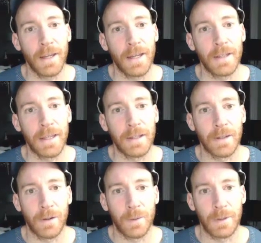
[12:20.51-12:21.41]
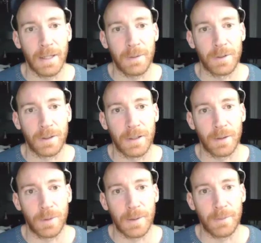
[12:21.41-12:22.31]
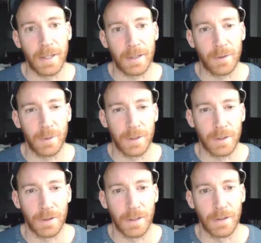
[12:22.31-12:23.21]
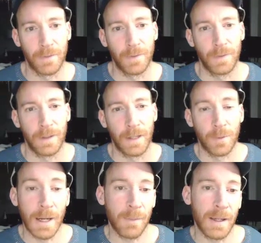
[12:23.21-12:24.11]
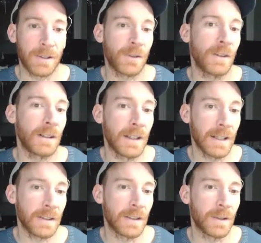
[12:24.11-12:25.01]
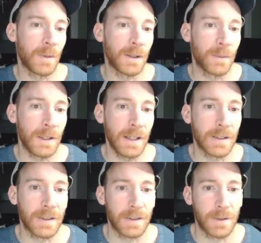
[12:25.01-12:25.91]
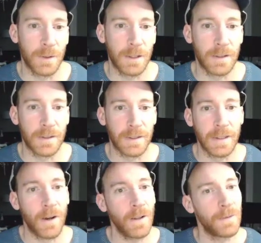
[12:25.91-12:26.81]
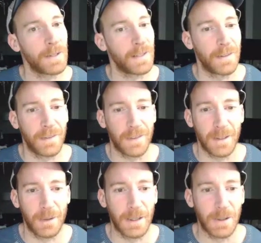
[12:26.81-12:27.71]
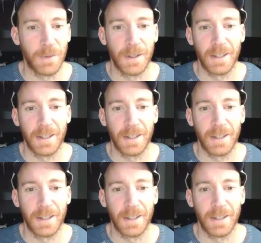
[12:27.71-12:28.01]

and then in the Home tab, just click Wrap Text, which is going to wrap extra long text into multiple lines so you can see all of it. There we go.